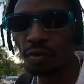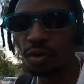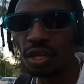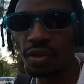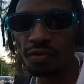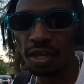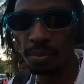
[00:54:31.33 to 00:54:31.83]

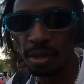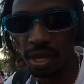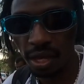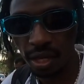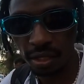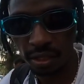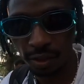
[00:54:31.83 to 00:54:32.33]
for giving
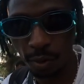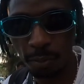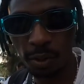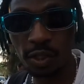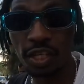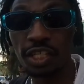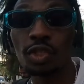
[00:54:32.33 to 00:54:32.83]
me the
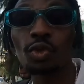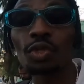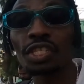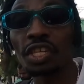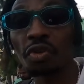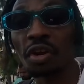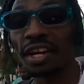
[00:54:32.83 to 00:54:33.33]
opportunity to
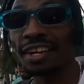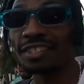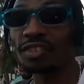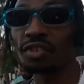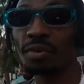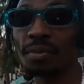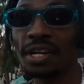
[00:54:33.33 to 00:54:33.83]
see your
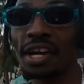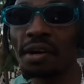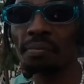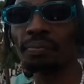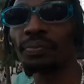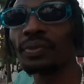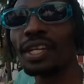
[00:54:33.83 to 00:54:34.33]
country
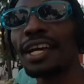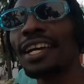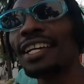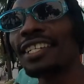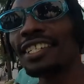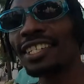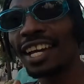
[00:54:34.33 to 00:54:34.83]
madam
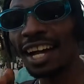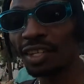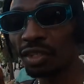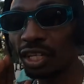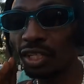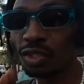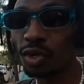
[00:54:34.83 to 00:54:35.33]
she
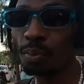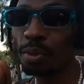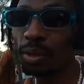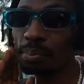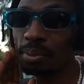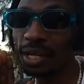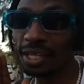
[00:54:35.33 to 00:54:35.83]
actually told
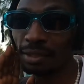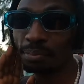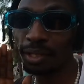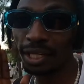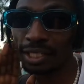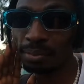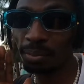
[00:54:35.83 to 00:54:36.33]
me please
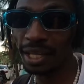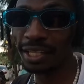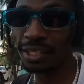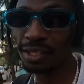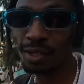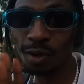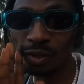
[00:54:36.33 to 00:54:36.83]
please
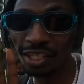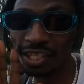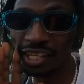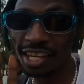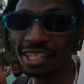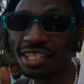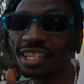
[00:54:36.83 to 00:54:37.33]
please don't
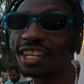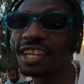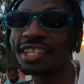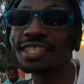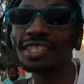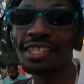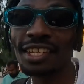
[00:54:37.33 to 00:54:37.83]
change the
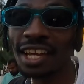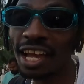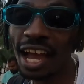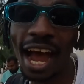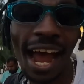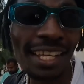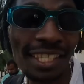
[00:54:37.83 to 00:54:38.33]
dates
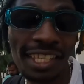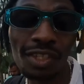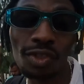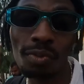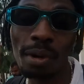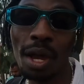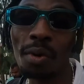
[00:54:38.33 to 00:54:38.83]
I
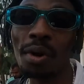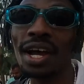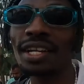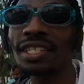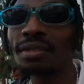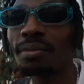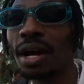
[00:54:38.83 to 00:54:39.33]
stick to my
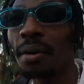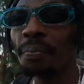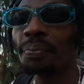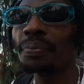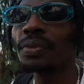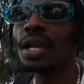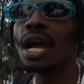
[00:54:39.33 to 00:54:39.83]
words ma'am
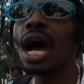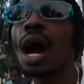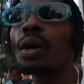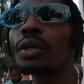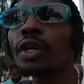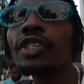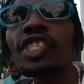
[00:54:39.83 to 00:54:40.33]

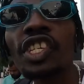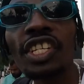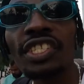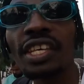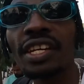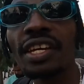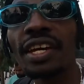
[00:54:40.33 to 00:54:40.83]
I'll not
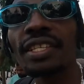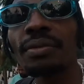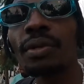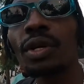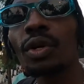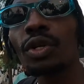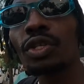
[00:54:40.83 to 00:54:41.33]
change the
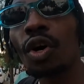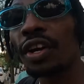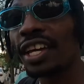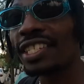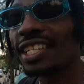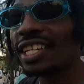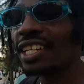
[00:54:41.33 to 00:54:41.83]
dates because
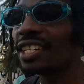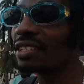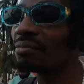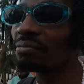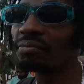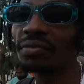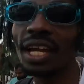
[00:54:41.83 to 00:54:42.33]
honestly
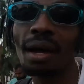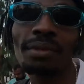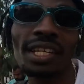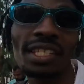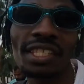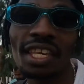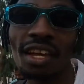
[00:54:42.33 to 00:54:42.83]

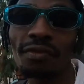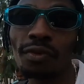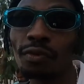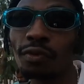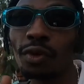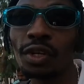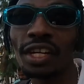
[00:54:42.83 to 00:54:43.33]
I'm just here
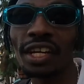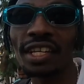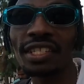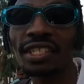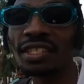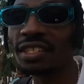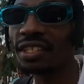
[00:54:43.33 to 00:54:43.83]
for four
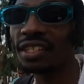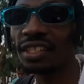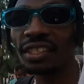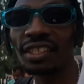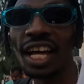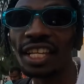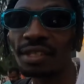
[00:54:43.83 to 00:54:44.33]
days
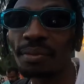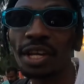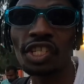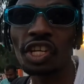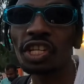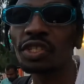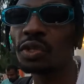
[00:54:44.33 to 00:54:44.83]
that's my
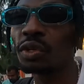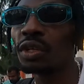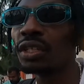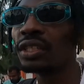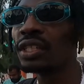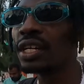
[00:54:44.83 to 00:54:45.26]
schedule